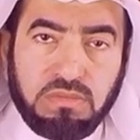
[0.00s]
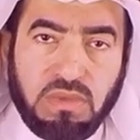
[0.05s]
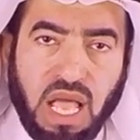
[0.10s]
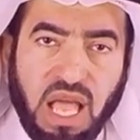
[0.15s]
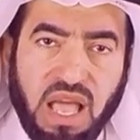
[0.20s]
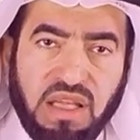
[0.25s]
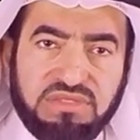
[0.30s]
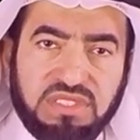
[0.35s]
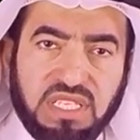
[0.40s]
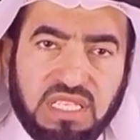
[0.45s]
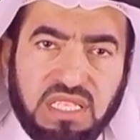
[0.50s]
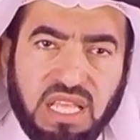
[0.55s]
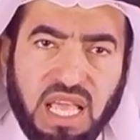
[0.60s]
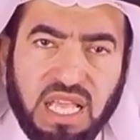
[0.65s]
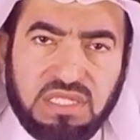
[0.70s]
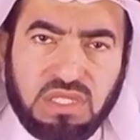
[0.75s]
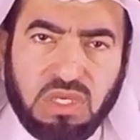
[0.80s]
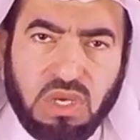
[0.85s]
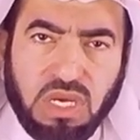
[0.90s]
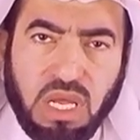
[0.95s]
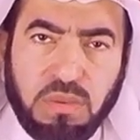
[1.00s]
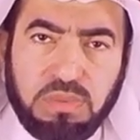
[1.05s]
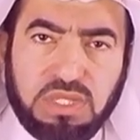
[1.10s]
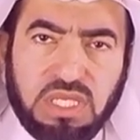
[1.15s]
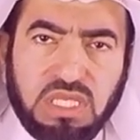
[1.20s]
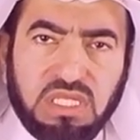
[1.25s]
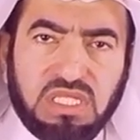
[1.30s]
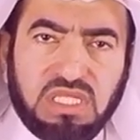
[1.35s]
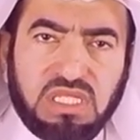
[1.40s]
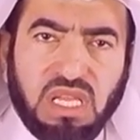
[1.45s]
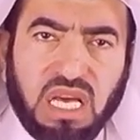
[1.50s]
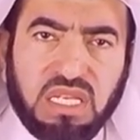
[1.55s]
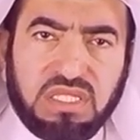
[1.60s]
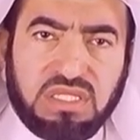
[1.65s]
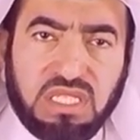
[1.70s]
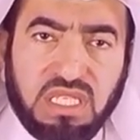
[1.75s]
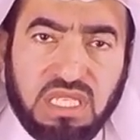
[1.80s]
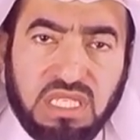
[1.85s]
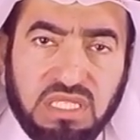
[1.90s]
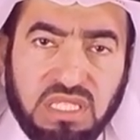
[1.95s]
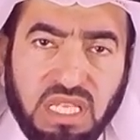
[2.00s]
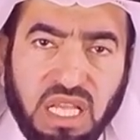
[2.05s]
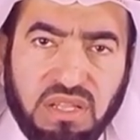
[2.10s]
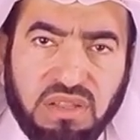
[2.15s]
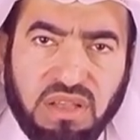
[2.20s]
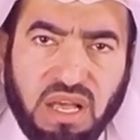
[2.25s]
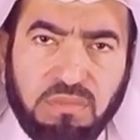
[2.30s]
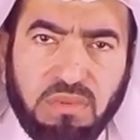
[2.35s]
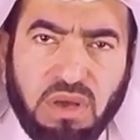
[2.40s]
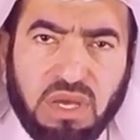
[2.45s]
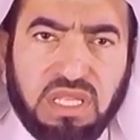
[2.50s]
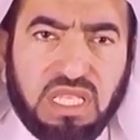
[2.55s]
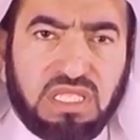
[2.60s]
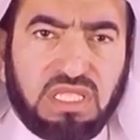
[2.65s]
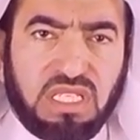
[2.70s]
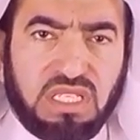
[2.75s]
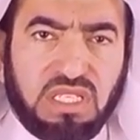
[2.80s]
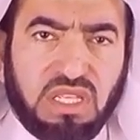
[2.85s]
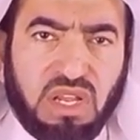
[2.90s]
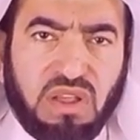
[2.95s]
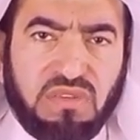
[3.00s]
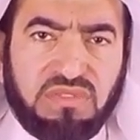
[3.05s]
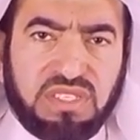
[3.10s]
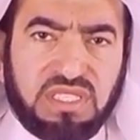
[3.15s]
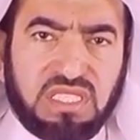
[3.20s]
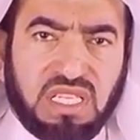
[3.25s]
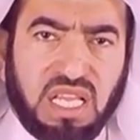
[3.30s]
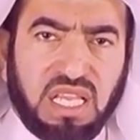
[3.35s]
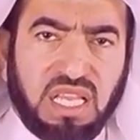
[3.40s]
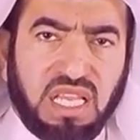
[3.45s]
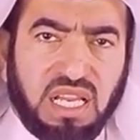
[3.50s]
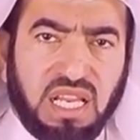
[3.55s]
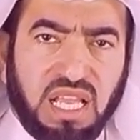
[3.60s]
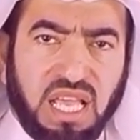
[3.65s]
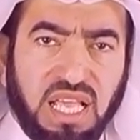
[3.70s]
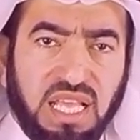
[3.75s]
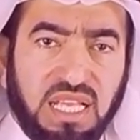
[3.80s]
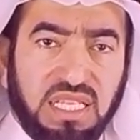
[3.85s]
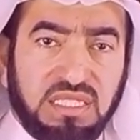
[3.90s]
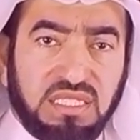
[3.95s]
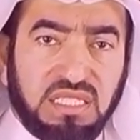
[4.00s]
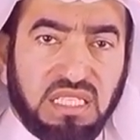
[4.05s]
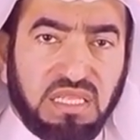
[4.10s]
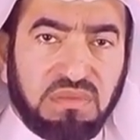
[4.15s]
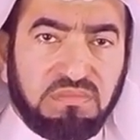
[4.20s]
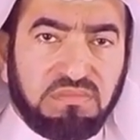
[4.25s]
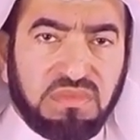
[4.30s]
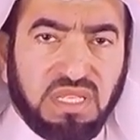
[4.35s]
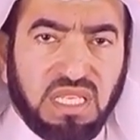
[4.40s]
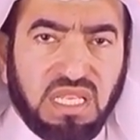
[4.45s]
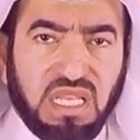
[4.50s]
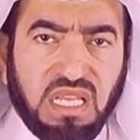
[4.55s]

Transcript: After that, corruption started among the children of Israel, and um,